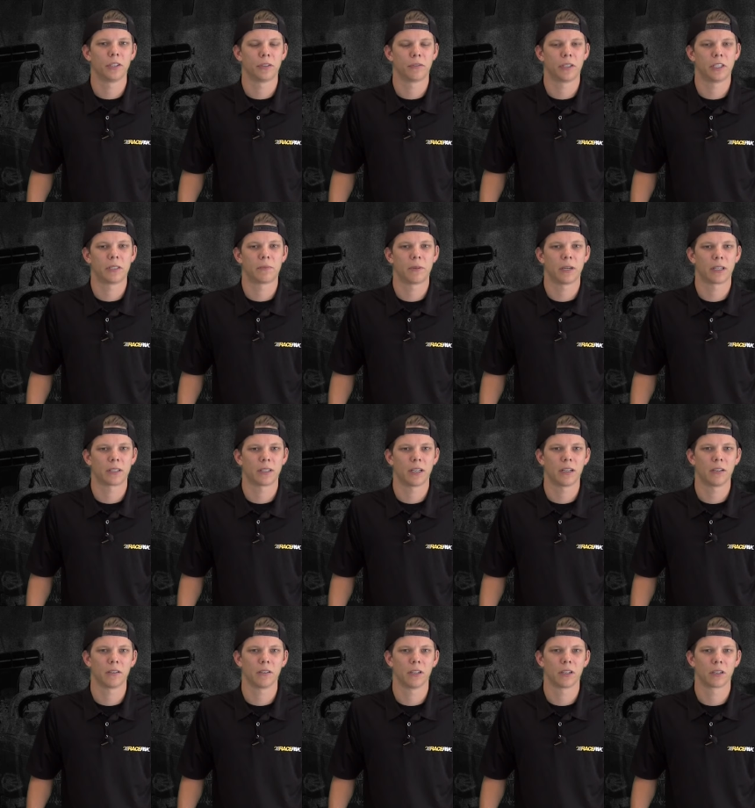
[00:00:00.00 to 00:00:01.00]
in your Racepak
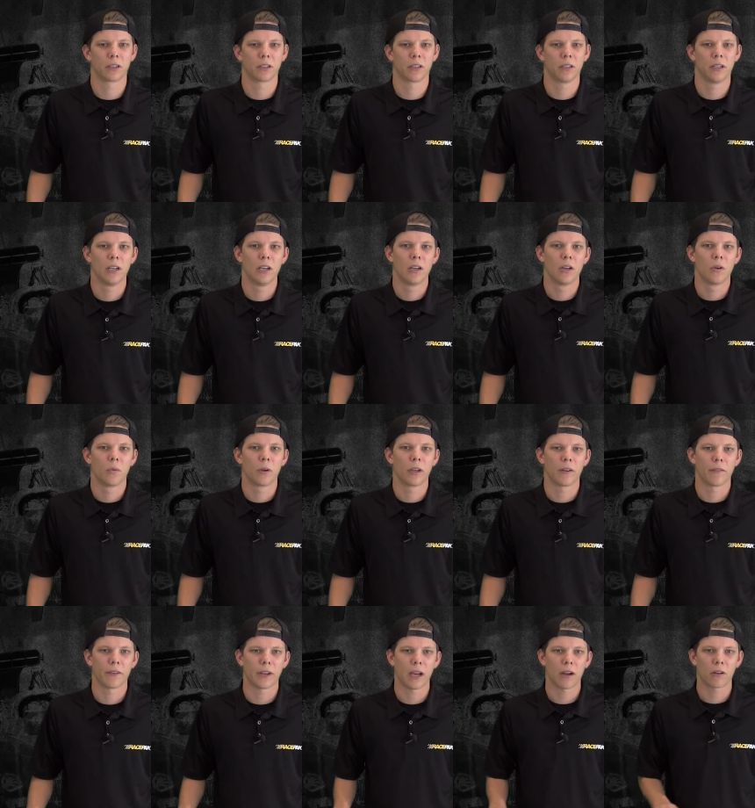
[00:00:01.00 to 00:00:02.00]
data logger, we
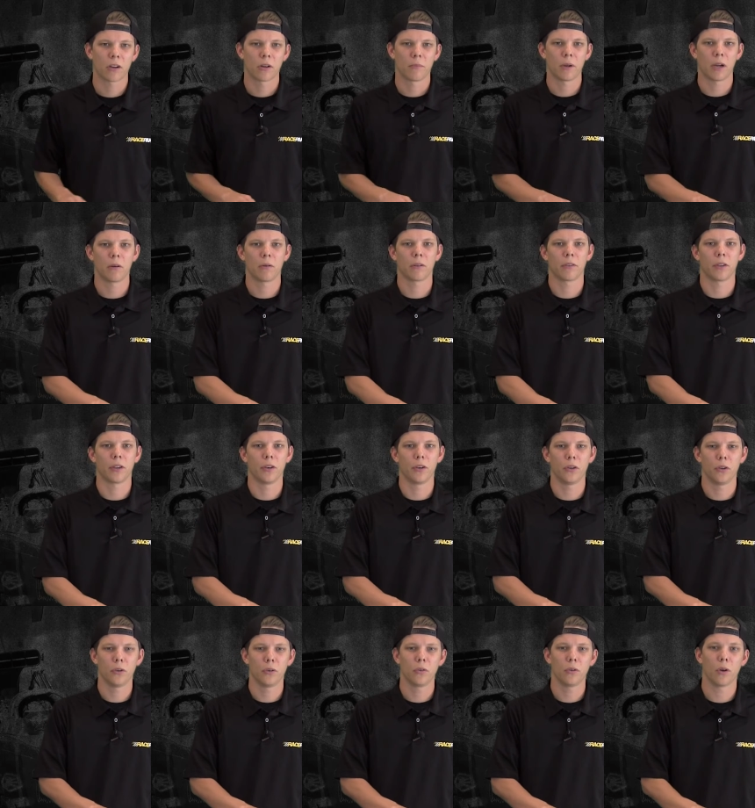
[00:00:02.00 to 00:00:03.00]
have now come out with a
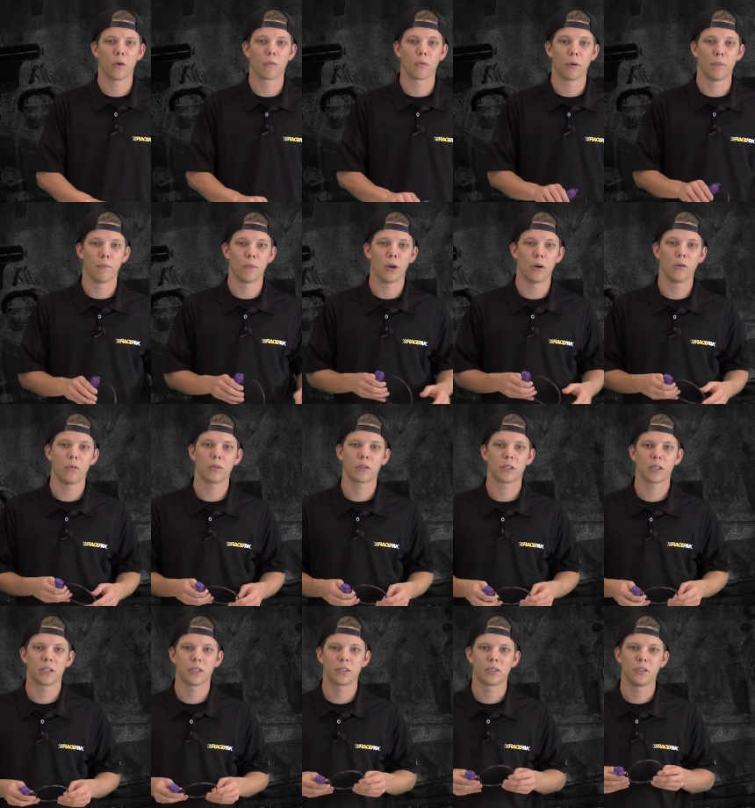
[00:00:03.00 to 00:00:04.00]
new
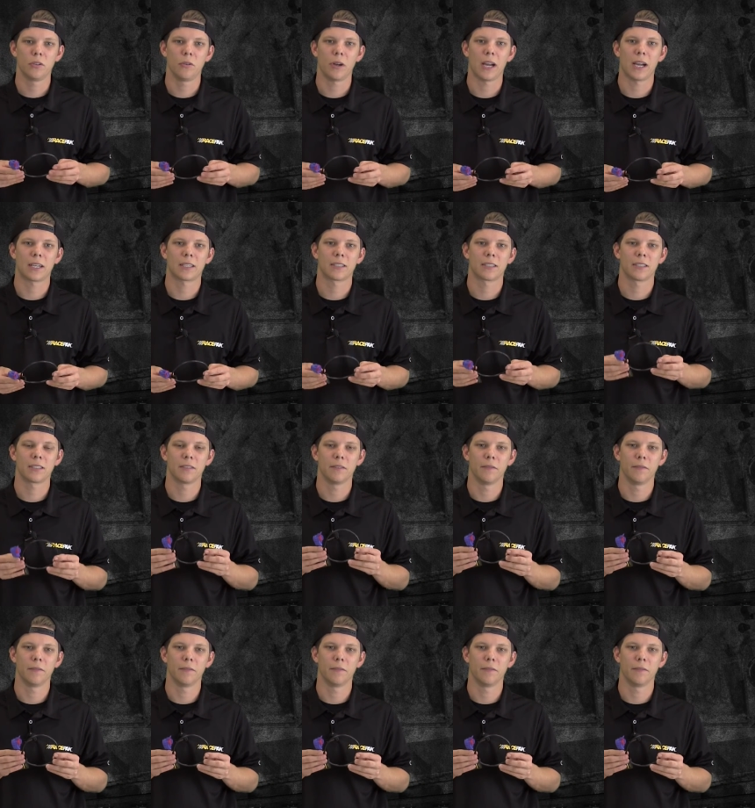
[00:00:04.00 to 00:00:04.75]
remote two-axis